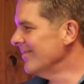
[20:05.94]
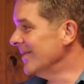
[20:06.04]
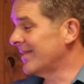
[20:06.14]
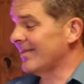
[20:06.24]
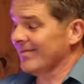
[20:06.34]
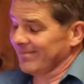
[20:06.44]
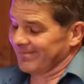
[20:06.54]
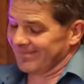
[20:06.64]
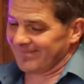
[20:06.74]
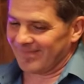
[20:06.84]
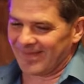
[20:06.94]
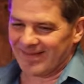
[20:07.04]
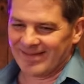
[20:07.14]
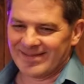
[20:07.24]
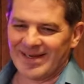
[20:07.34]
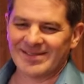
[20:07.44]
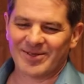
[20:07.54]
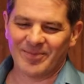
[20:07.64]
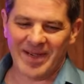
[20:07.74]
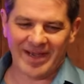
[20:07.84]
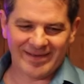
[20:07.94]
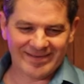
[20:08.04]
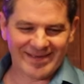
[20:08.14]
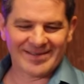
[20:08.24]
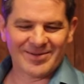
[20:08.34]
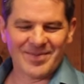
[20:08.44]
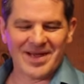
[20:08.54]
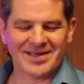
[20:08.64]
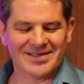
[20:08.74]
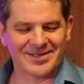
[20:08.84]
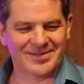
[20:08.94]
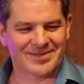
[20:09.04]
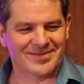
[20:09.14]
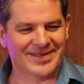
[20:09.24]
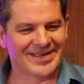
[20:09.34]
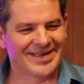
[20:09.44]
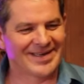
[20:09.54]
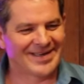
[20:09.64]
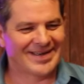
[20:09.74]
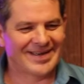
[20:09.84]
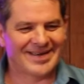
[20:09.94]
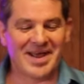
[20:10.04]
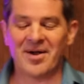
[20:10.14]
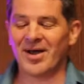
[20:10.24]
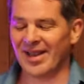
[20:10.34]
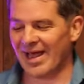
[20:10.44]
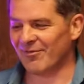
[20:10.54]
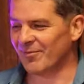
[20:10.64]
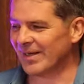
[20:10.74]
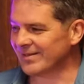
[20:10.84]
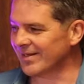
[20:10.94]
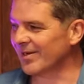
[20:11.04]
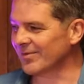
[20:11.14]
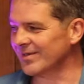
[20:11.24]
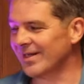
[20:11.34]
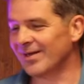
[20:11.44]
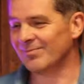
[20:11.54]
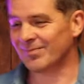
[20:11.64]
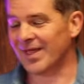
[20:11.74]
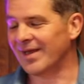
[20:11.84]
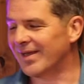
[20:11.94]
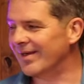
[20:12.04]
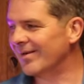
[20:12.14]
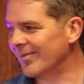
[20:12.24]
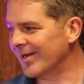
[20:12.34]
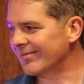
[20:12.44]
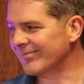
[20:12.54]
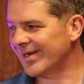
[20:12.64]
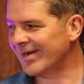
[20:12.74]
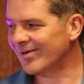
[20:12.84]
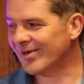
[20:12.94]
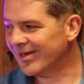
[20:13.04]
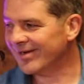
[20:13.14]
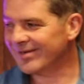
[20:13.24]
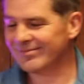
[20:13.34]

it's, it's not so bad. It's not so bad as it used to be. Now I laugh at myself because I'll think it and I'm like, man, okay.